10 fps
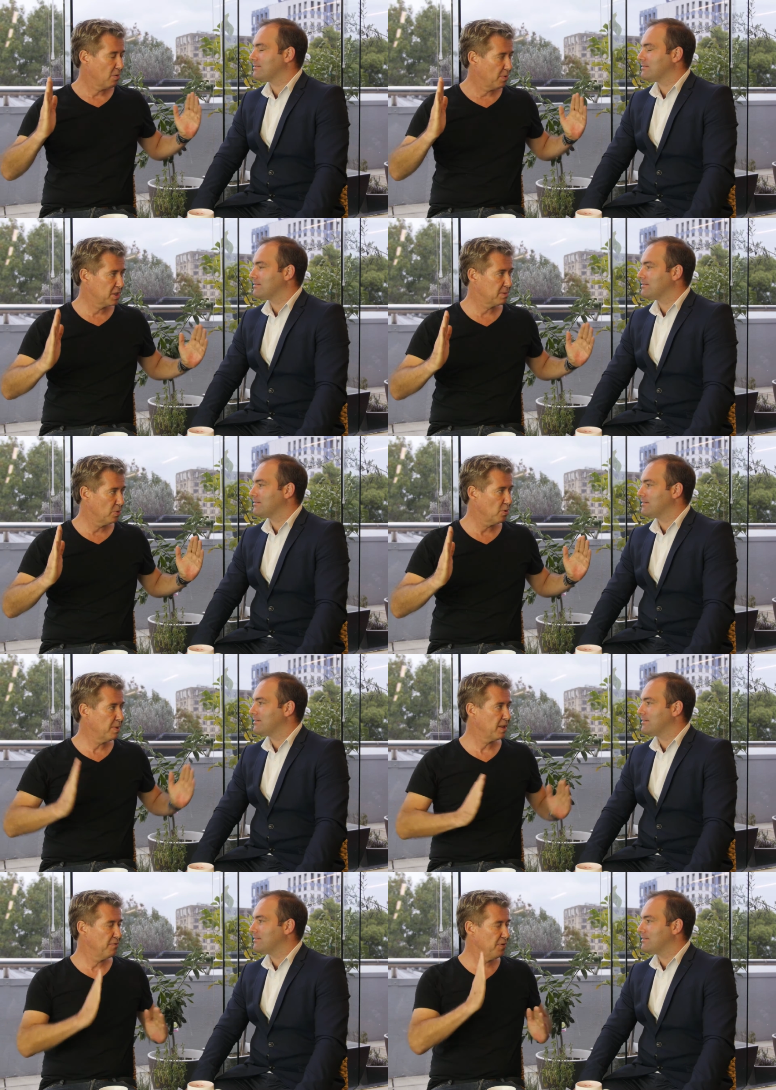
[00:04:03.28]
Speaker 1: was small,
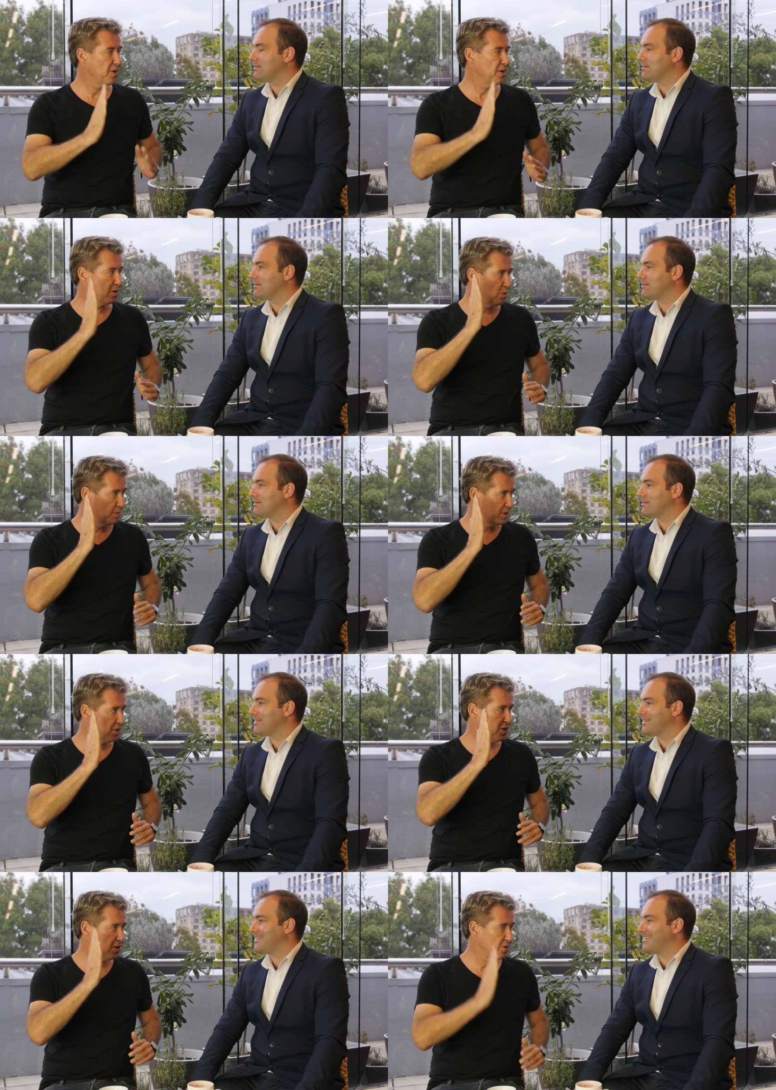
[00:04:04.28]
but the vertical was
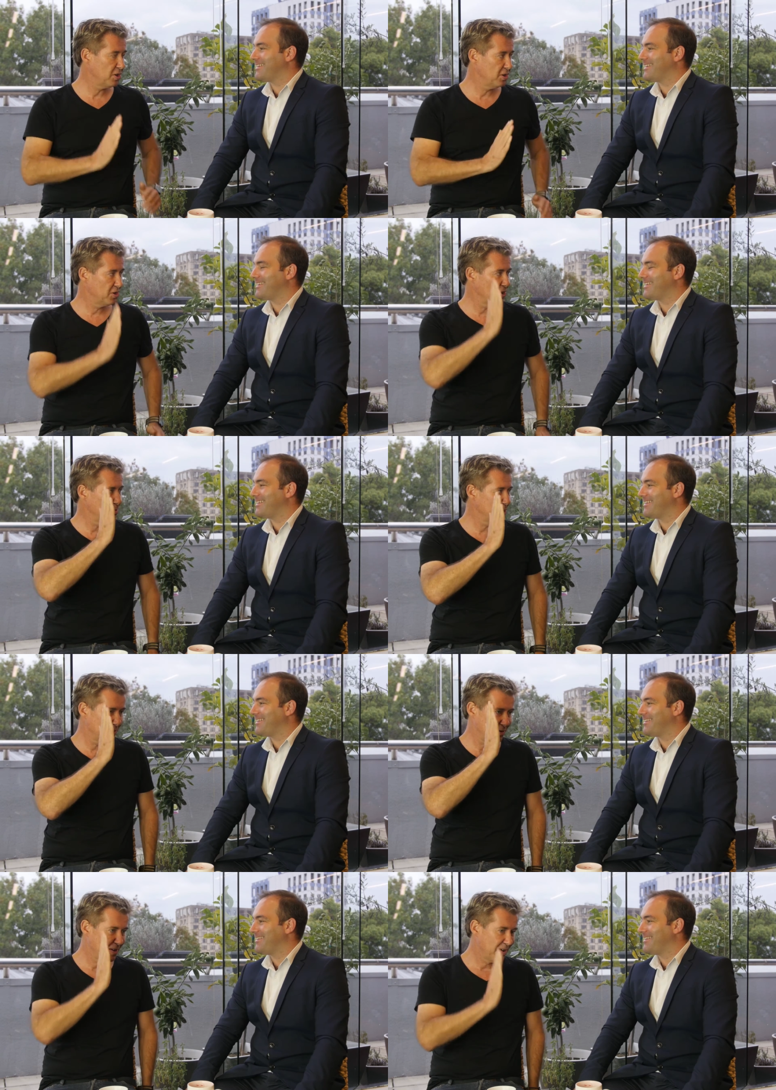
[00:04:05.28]
huge in terms
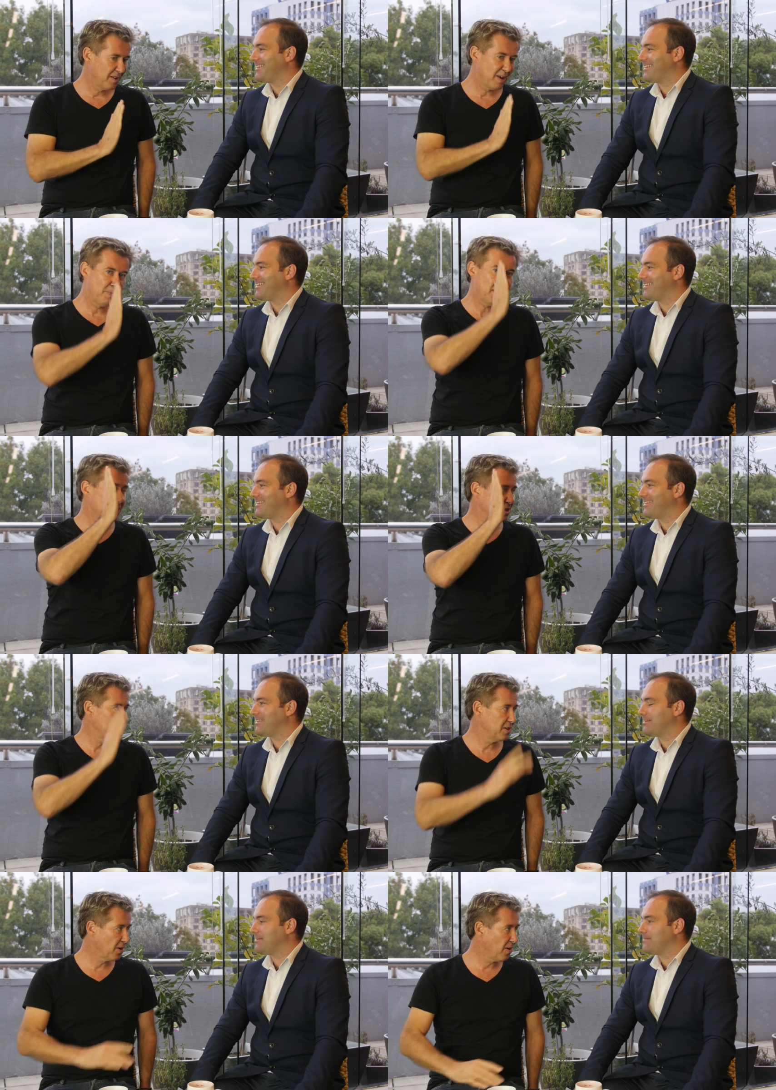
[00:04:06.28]
of the
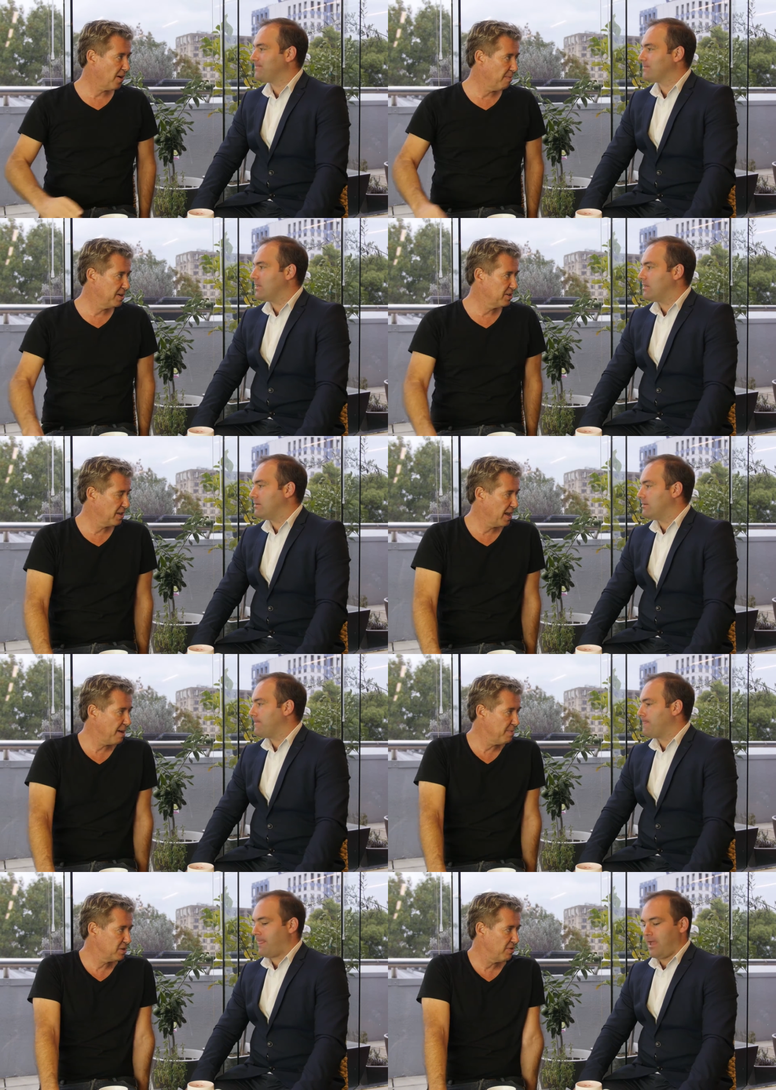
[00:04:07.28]
ability to climb into the
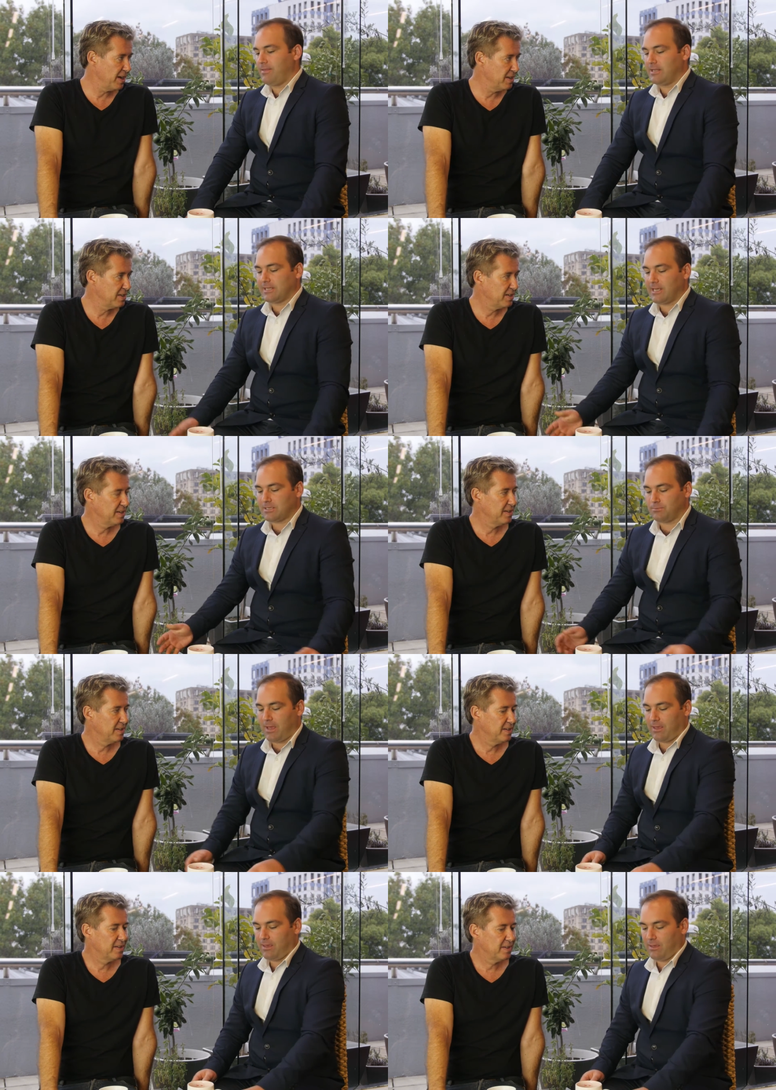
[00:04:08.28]
hemisphere. And that's, I guess,
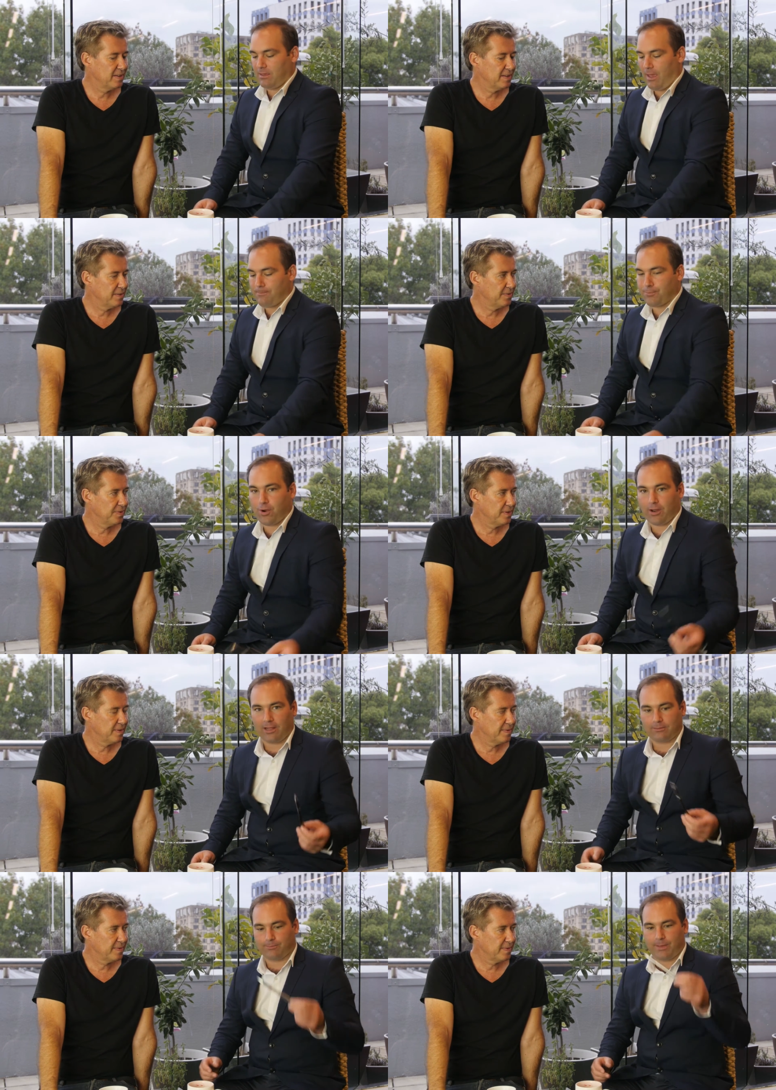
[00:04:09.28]
Speaker 2: making a
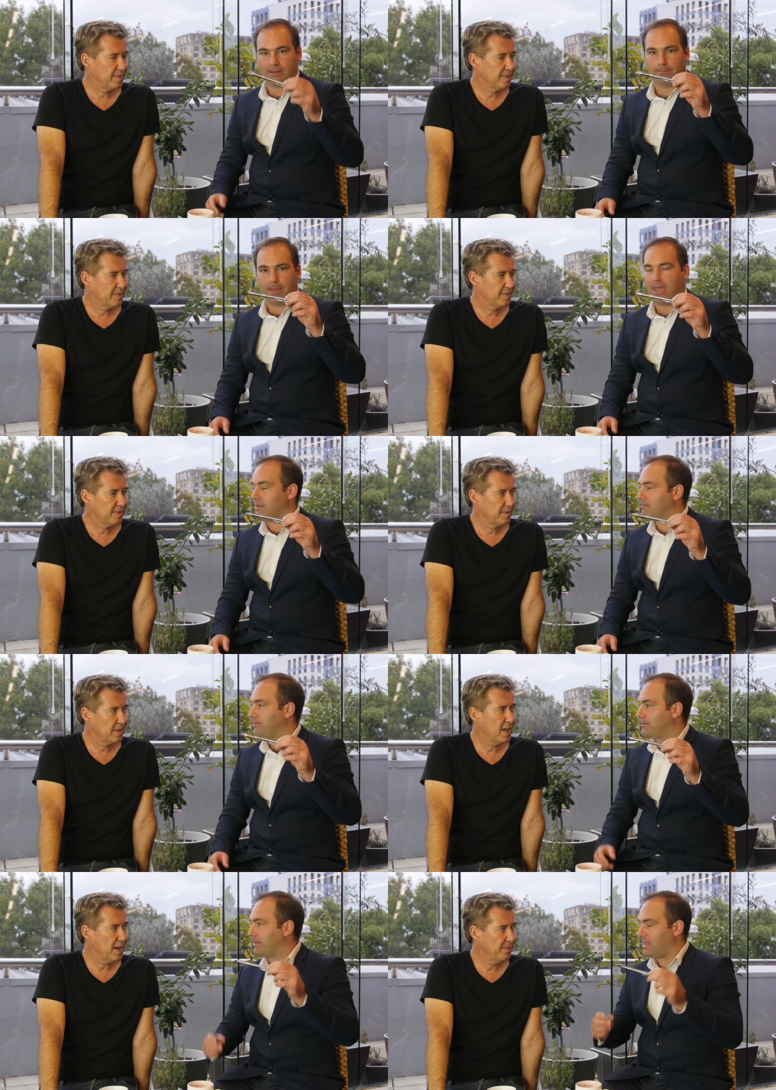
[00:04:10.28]
product, be it a pen,
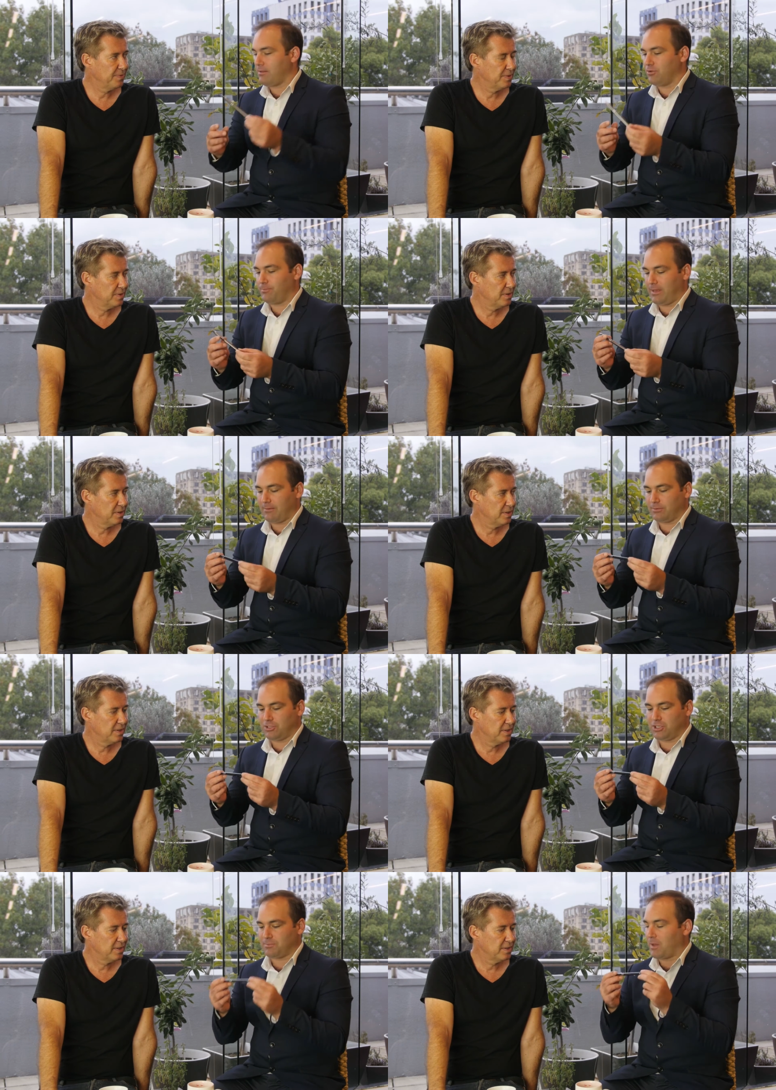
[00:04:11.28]
but yeah. being not being able
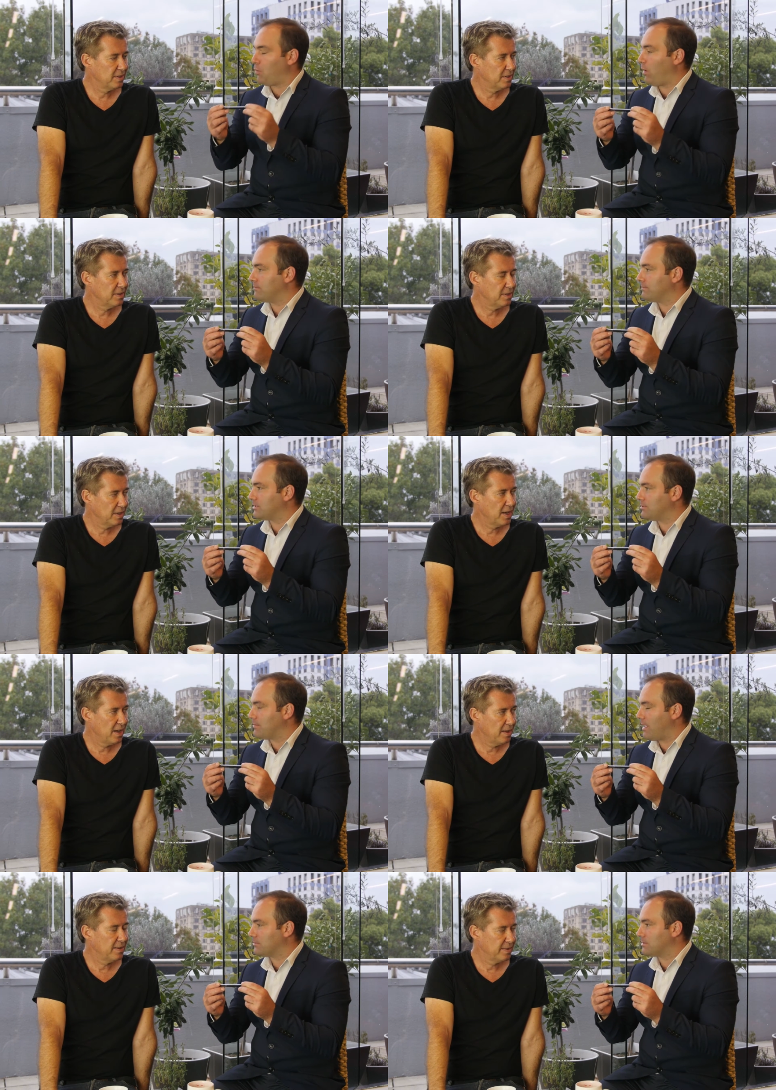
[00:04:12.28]
to just make one, but to
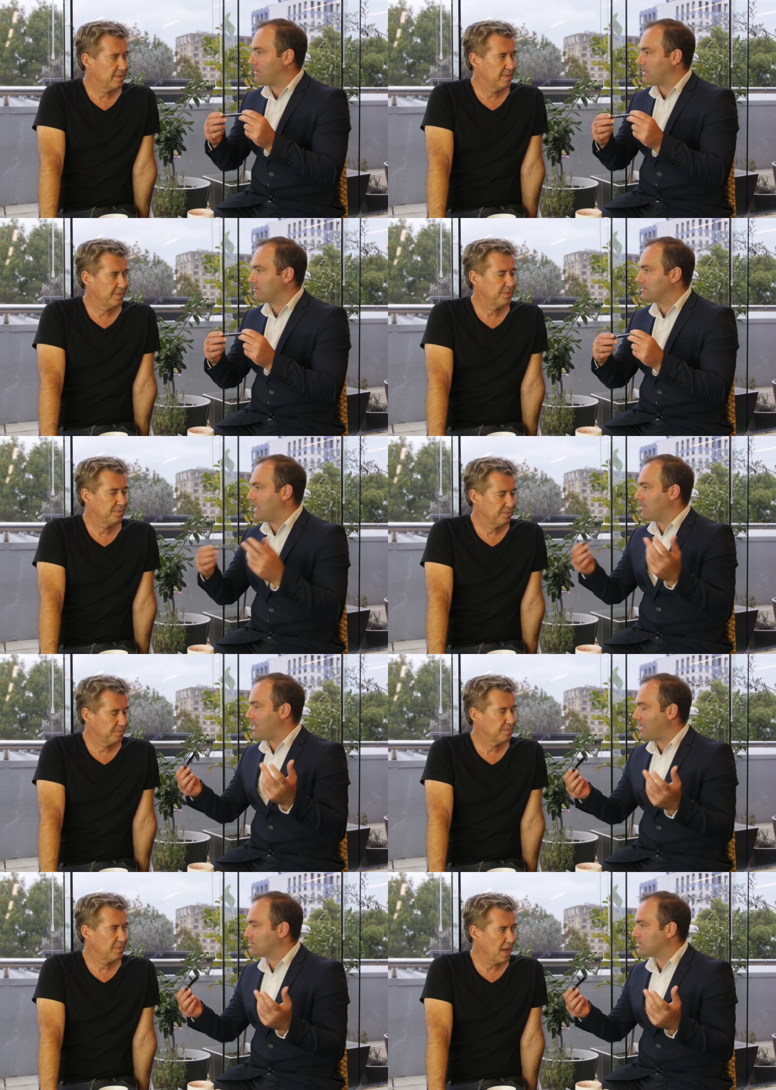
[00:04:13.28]
be able to make
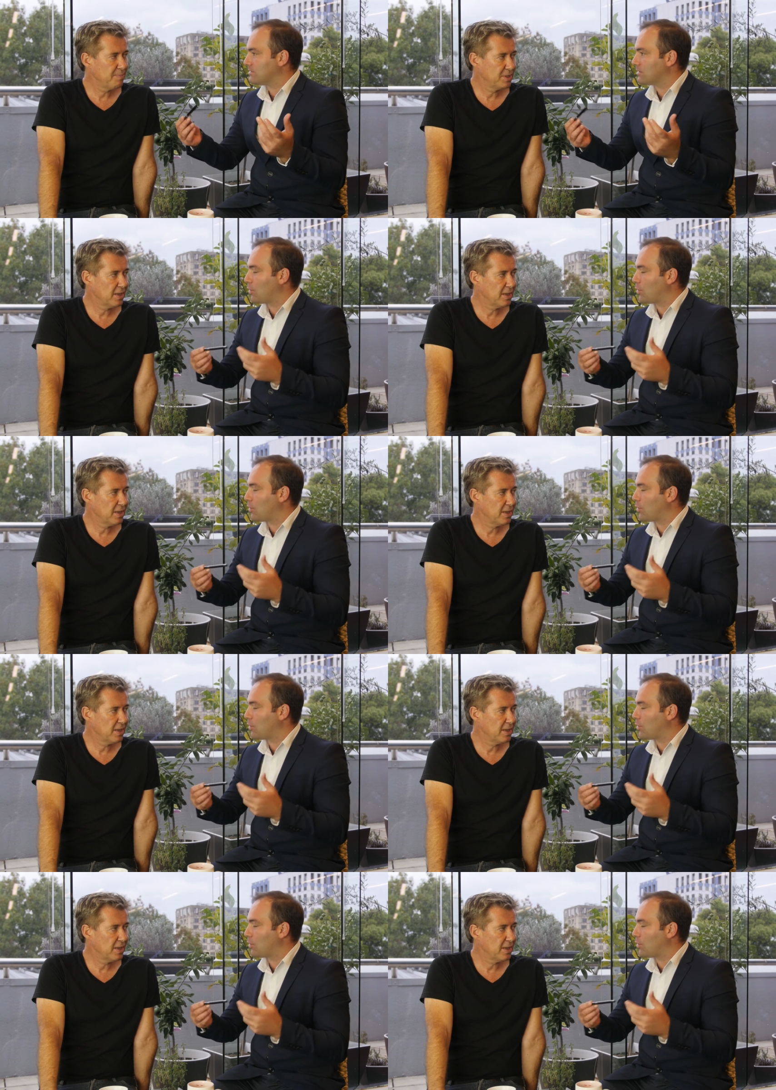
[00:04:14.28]
10,000 and